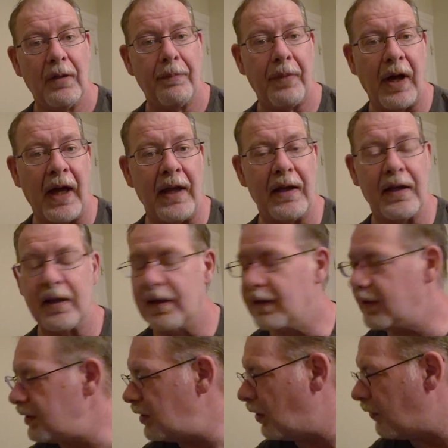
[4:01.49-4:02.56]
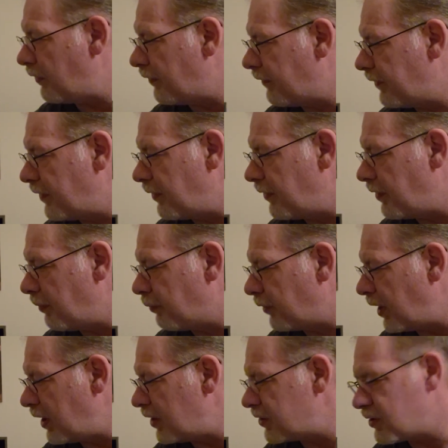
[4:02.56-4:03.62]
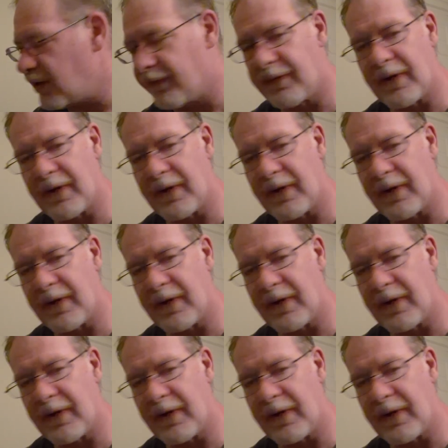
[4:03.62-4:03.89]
But, the British, the